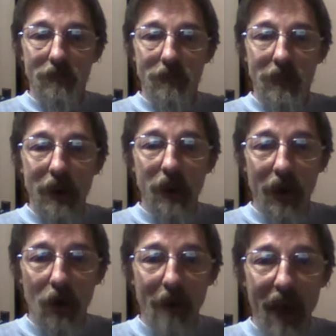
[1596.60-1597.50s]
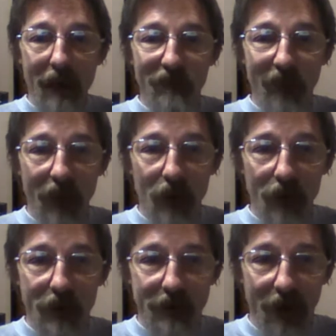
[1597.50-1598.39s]
then you got to go back and find all the
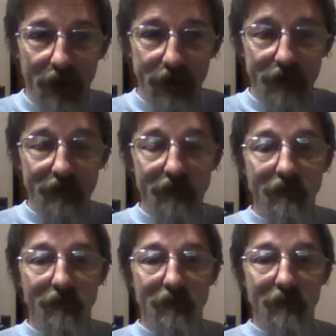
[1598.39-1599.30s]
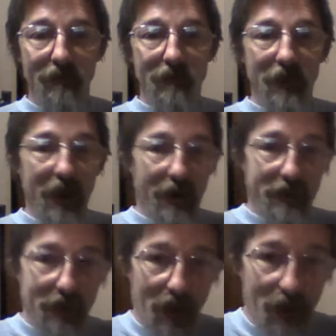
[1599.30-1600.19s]
details. You got
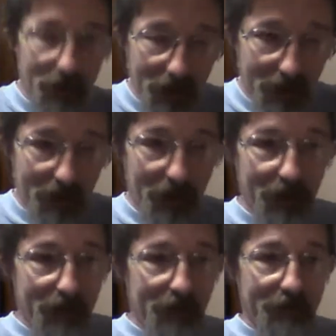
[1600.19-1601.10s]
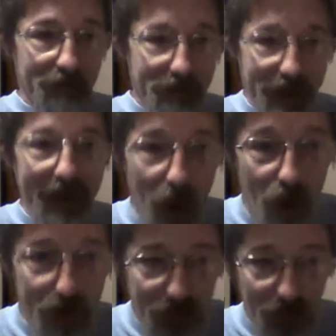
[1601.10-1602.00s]
to, take
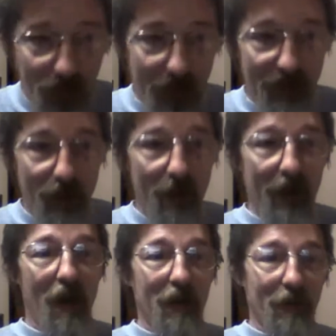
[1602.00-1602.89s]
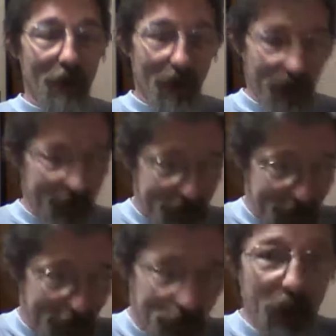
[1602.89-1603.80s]
notes or whatever you want to call it. Well,
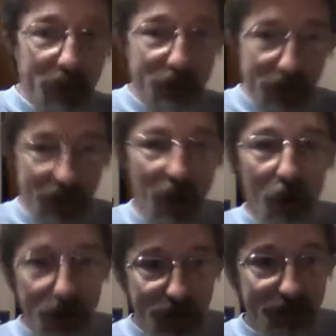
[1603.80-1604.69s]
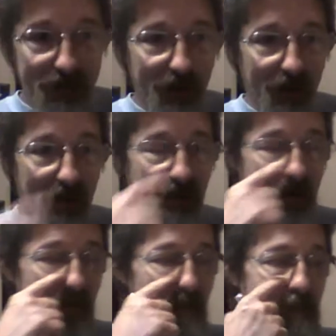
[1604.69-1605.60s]
the book is the notes.
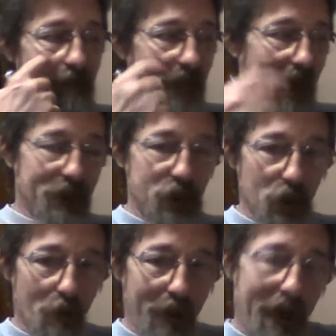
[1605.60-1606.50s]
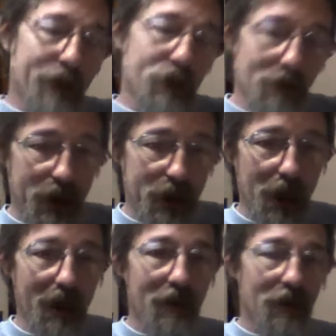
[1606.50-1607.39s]
And as you go back through my
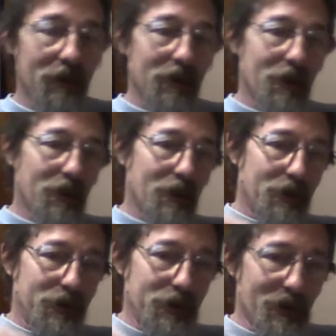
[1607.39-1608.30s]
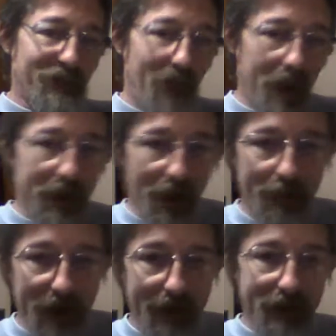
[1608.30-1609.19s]
channel, you'll find
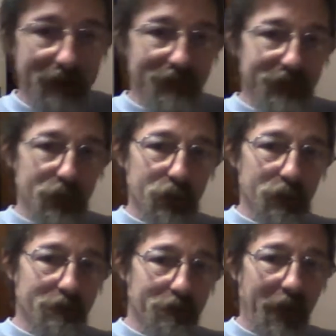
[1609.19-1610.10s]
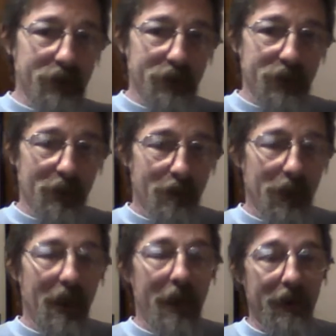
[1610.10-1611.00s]
updates for certain pages that are
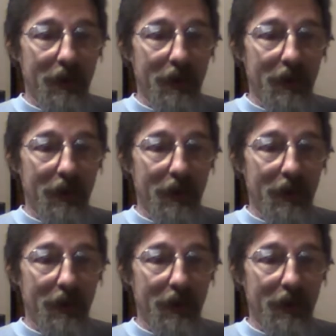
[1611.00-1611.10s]
blank.